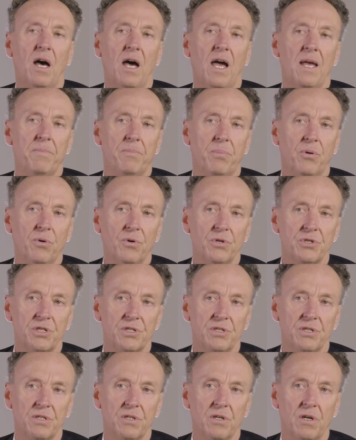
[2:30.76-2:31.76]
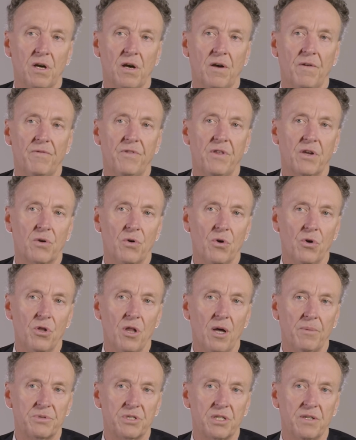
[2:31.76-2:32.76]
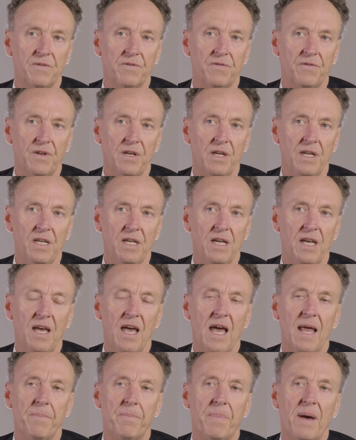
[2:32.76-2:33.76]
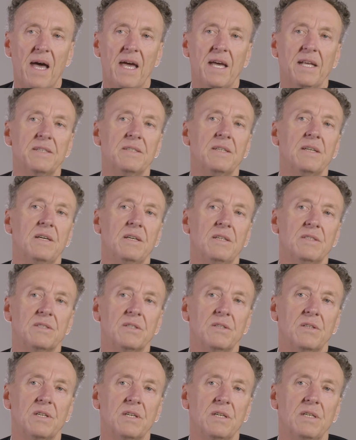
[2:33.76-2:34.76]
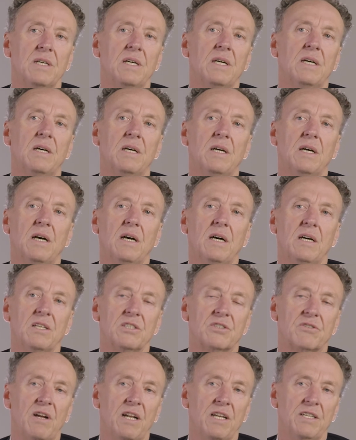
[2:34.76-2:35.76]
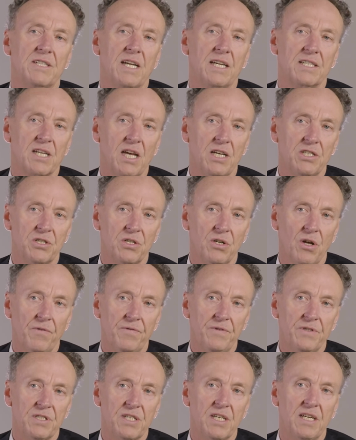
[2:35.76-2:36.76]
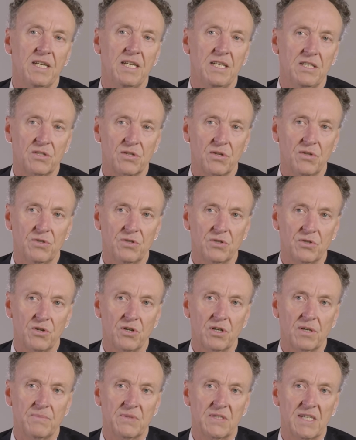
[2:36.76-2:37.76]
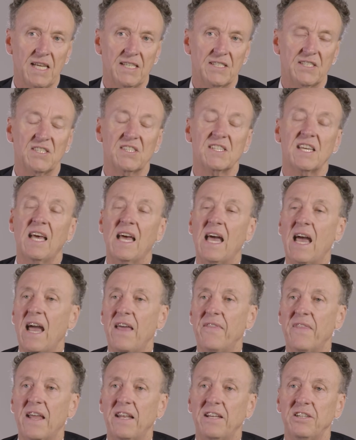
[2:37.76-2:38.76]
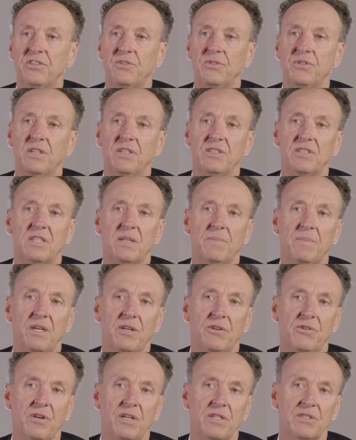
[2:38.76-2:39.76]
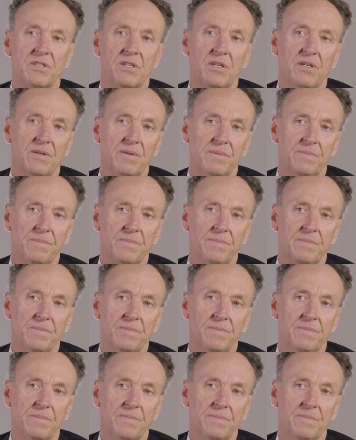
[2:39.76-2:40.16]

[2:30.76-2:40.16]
a portion of the call option fee and pay it to the Australian Taxation Office in certain circumstances, and that issue needs to be addressed.